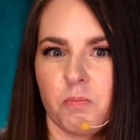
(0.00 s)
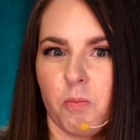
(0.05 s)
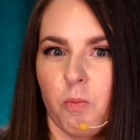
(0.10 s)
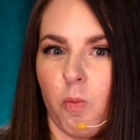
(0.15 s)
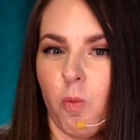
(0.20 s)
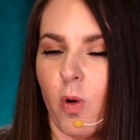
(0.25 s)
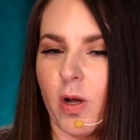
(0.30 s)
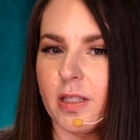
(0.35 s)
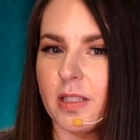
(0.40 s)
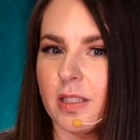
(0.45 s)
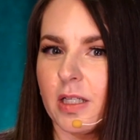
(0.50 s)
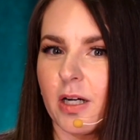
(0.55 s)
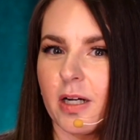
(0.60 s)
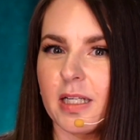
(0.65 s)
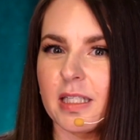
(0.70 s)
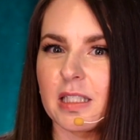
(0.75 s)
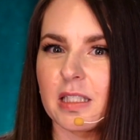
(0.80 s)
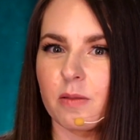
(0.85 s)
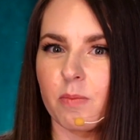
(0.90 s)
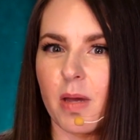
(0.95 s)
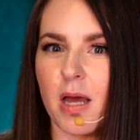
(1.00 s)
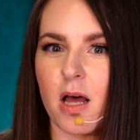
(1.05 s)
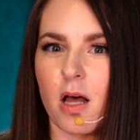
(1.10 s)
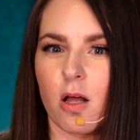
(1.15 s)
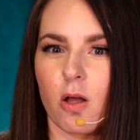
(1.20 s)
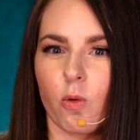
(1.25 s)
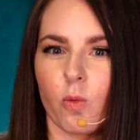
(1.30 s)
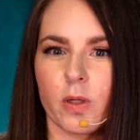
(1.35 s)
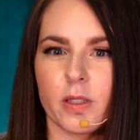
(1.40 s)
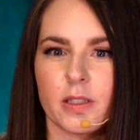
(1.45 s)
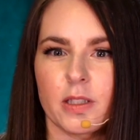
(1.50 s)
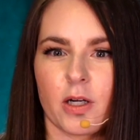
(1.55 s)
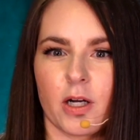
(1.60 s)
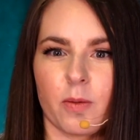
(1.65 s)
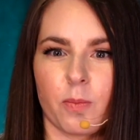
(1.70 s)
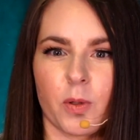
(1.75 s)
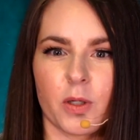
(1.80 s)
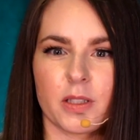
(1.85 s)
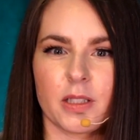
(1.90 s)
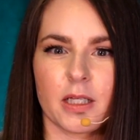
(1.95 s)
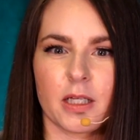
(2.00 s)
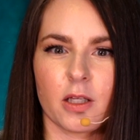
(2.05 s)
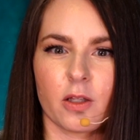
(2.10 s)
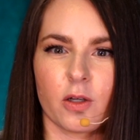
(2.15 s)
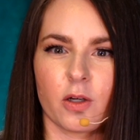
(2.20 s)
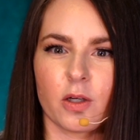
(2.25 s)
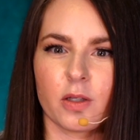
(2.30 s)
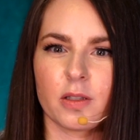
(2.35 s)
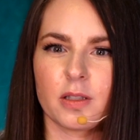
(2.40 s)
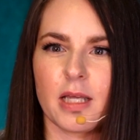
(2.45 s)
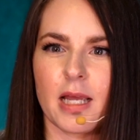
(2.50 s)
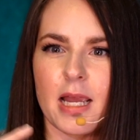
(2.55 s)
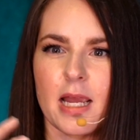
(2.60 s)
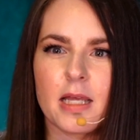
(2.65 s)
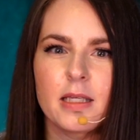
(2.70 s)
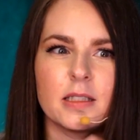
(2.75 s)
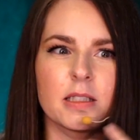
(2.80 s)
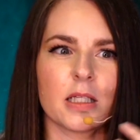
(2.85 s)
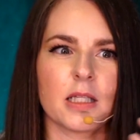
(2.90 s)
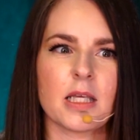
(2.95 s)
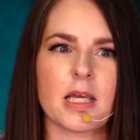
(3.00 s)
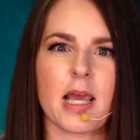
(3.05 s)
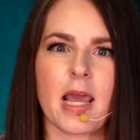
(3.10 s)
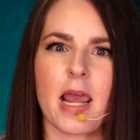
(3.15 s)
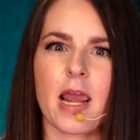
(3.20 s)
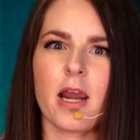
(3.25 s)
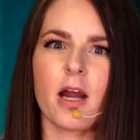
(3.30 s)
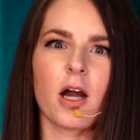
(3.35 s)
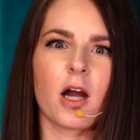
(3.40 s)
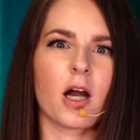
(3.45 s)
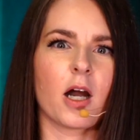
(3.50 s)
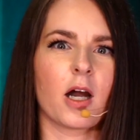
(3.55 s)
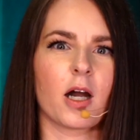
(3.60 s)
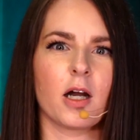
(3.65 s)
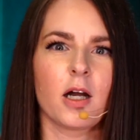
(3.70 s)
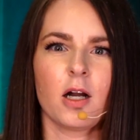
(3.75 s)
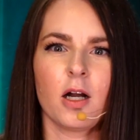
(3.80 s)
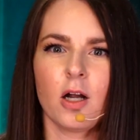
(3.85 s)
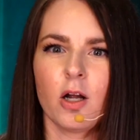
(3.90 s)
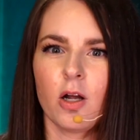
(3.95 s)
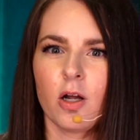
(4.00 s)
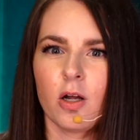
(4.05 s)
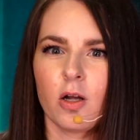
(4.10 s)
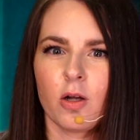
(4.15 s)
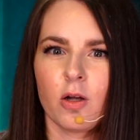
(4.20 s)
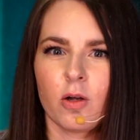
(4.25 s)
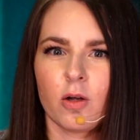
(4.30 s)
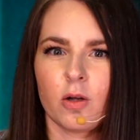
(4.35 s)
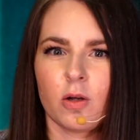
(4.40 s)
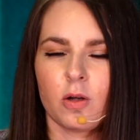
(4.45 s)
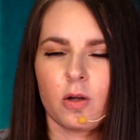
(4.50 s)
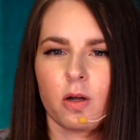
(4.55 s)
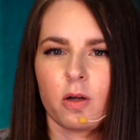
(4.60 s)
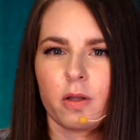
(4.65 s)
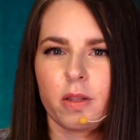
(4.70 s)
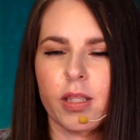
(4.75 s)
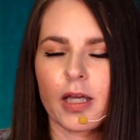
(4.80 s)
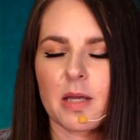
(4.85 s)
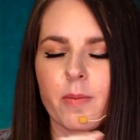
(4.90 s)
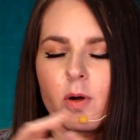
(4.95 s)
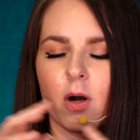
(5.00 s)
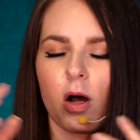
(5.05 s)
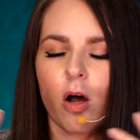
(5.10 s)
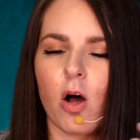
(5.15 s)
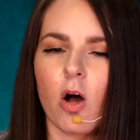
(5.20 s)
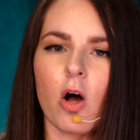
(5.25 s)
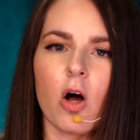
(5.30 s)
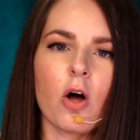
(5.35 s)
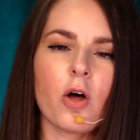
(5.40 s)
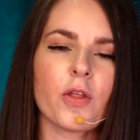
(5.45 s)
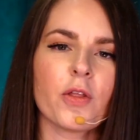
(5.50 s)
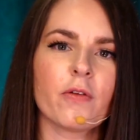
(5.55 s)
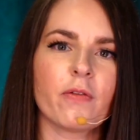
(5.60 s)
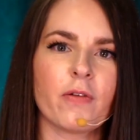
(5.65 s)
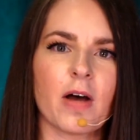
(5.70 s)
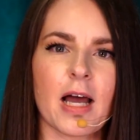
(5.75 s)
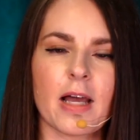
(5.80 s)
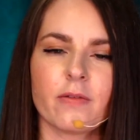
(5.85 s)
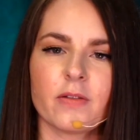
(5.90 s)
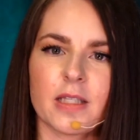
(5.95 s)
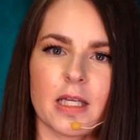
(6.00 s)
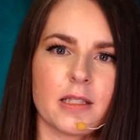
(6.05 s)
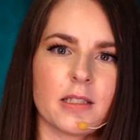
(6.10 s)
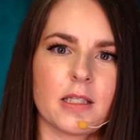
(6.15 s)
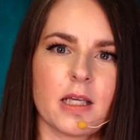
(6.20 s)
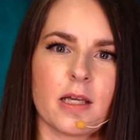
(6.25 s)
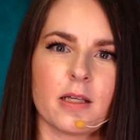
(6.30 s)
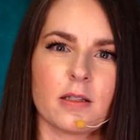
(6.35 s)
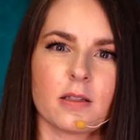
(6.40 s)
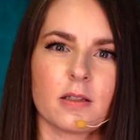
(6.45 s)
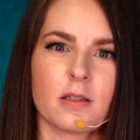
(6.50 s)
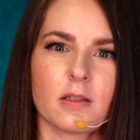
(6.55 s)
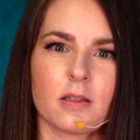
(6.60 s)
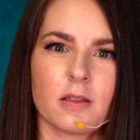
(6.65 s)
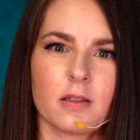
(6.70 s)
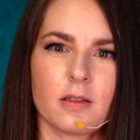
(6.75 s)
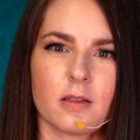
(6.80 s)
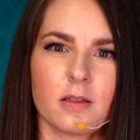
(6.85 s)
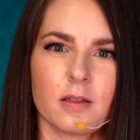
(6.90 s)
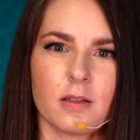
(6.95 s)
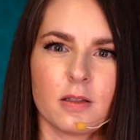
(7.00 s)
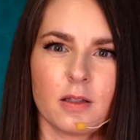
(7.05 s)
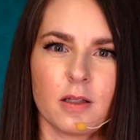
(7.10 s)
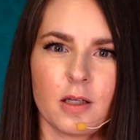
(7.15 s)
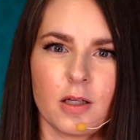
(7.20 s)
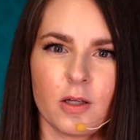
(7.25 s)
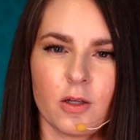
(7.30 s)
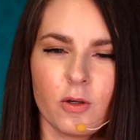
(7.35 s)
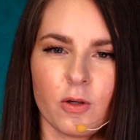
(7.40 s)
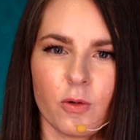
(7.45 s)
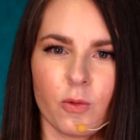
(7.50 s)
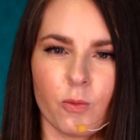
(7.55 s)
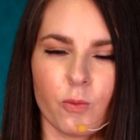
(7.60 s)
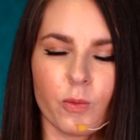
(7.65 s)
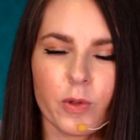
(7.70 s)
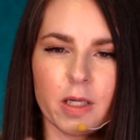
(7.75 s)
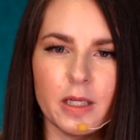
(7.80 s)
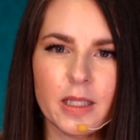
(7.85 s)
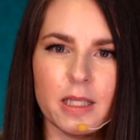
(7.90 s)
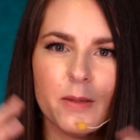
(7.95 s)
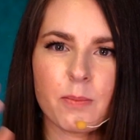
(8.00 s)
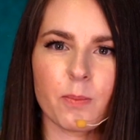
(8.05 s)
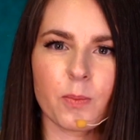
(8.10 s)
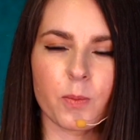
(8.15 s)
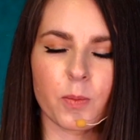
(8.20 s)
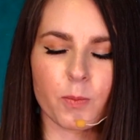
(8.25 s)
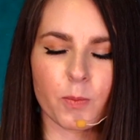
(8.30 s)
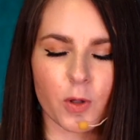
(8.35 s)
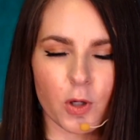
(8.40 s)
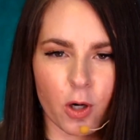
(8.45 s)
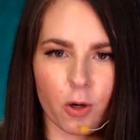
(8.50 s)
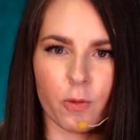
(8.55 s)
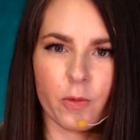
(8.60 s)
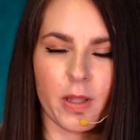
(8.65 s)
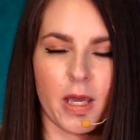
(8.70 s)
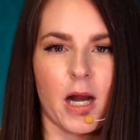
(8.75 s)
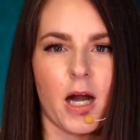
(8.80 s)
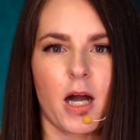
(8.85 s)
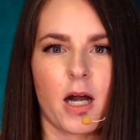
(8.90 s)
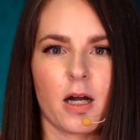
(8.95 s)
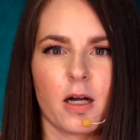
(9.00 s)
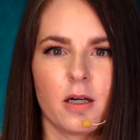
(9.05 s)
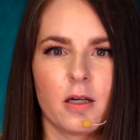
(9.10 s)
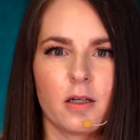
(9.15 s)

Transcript: Was there a smell? Was there a particular taste in the air? Think about all the 5 senses. Really go there.